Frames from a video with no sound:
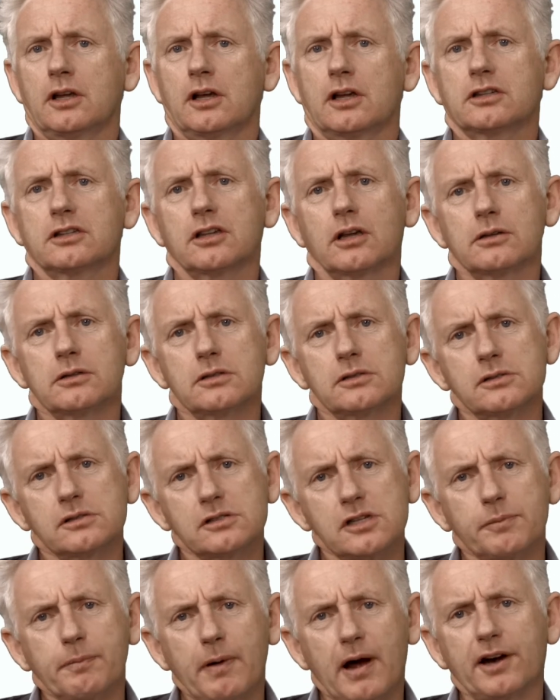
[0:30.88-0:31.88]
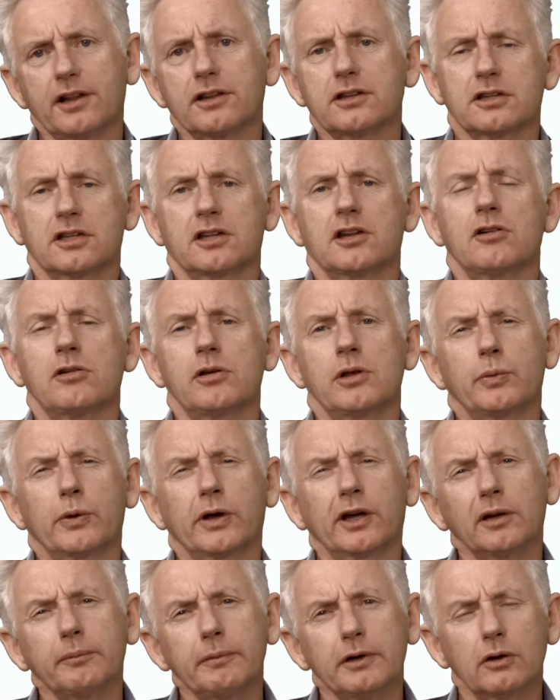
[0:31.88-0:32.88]
And so this part of the series, we're
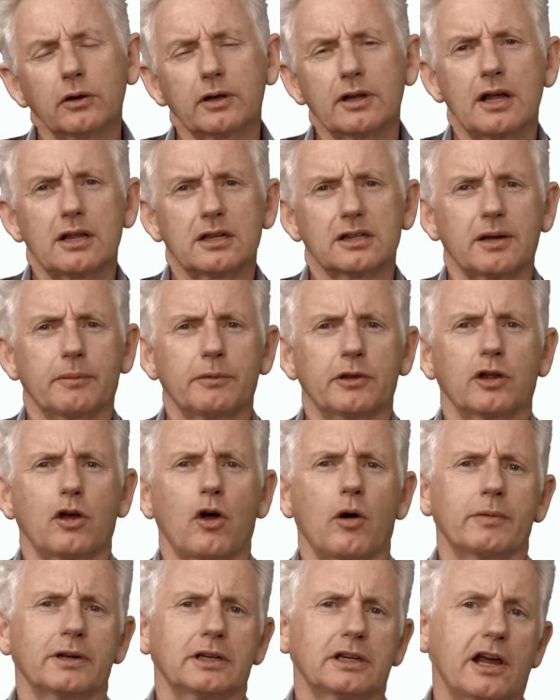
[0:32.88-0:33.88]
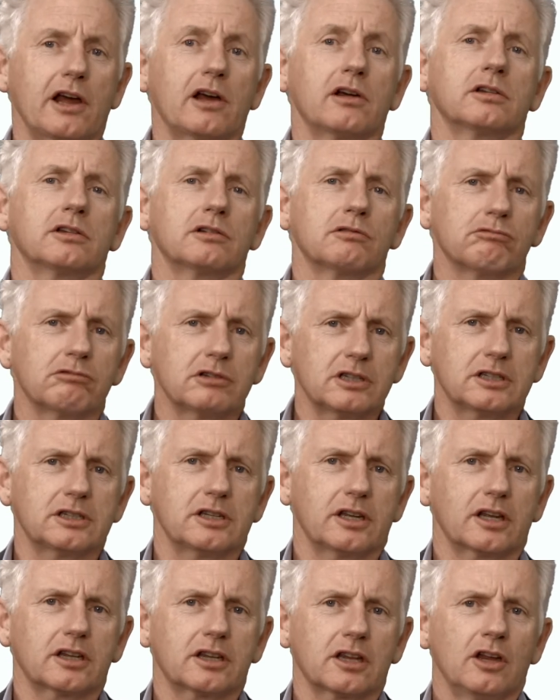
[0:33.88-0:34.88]
going to be looking at some of the common
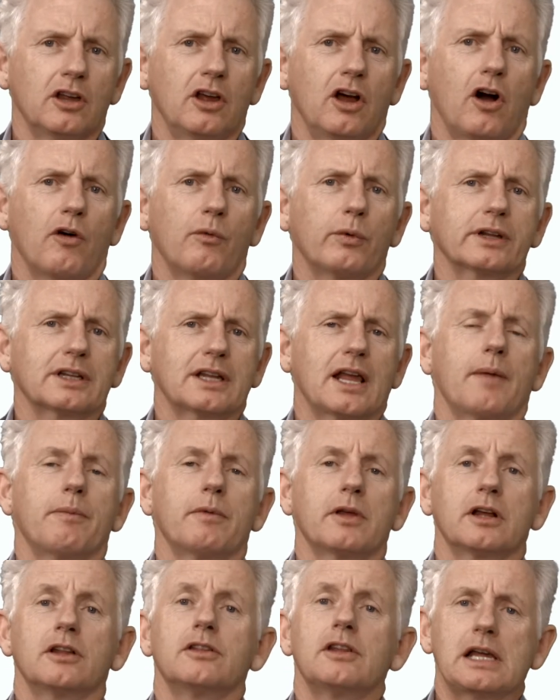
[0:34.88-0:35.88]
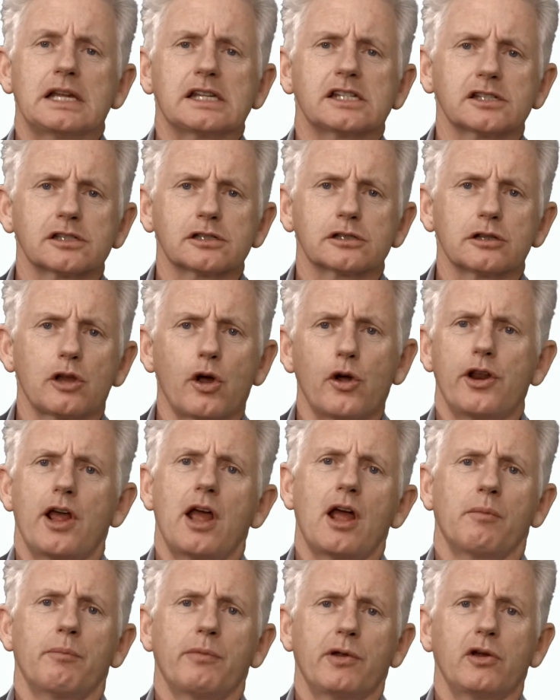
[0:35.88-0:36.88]
characteristics of what is happening in that
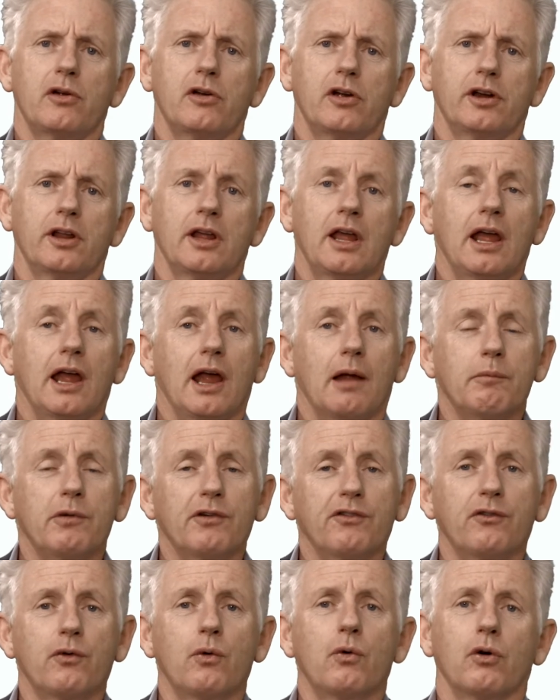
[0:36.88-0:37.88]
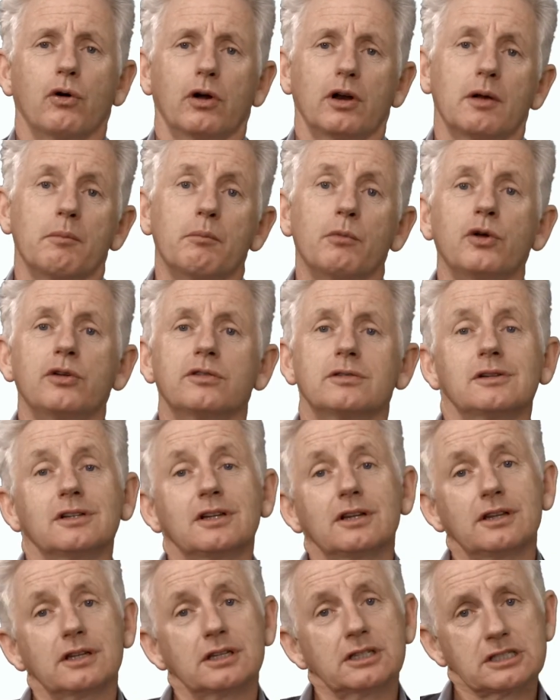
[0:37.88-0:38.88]
slowdown period and before it moves
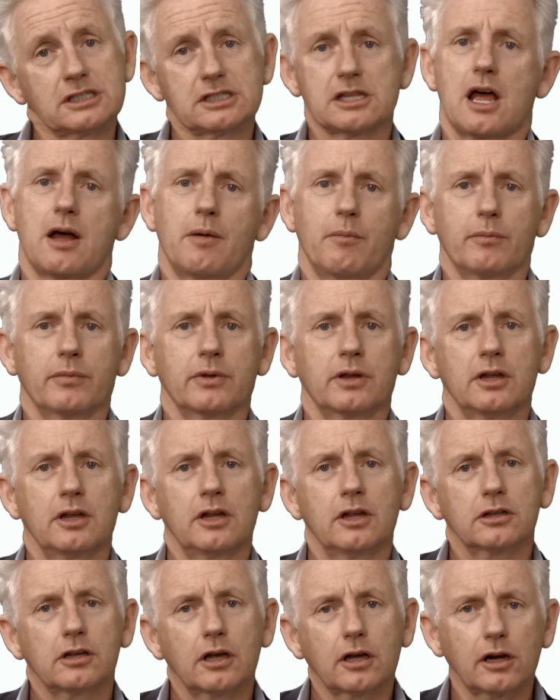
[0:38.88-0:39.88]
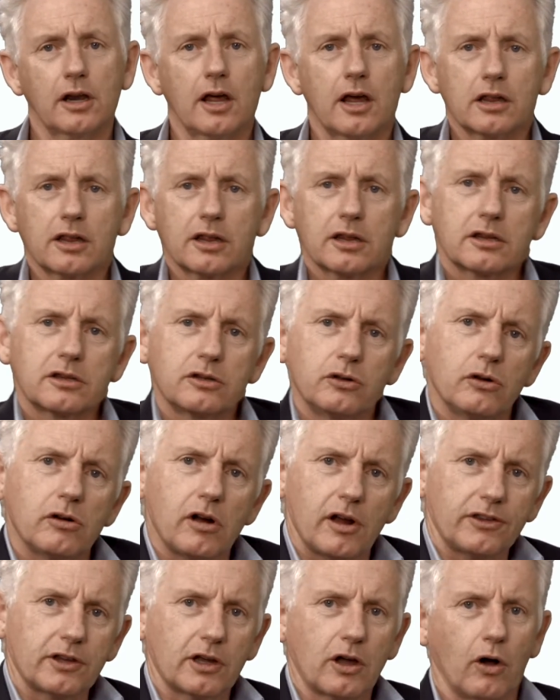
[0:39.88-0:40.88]
into the slump. So Klaus, you're
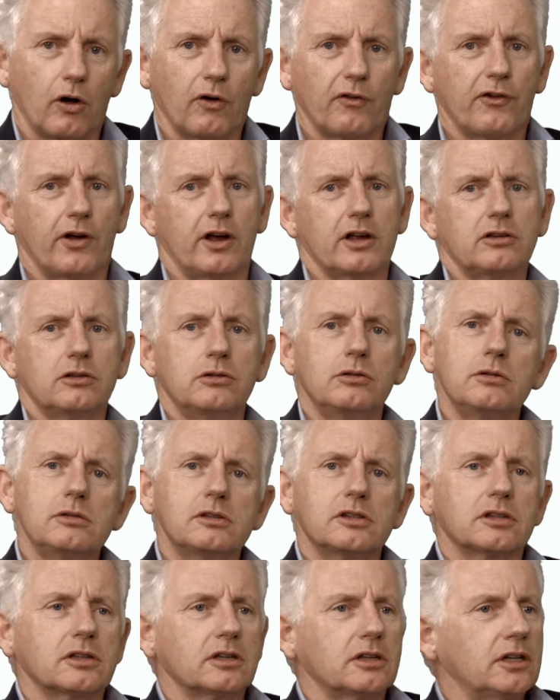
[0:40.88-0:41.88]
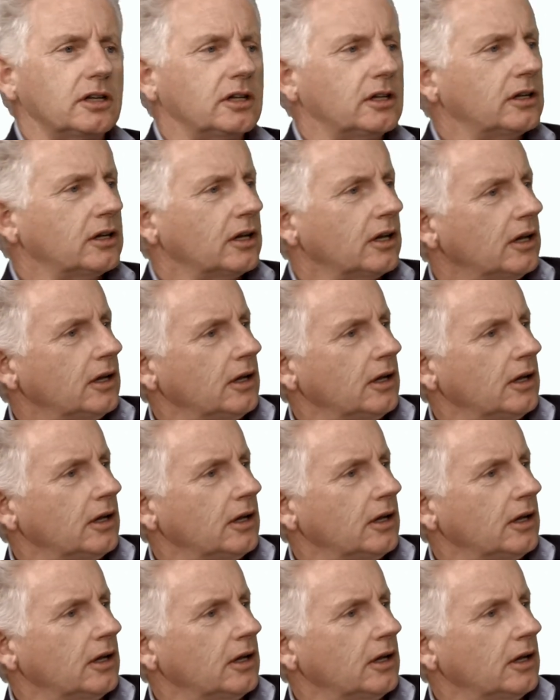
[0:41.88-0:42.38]
at the coalface. You see,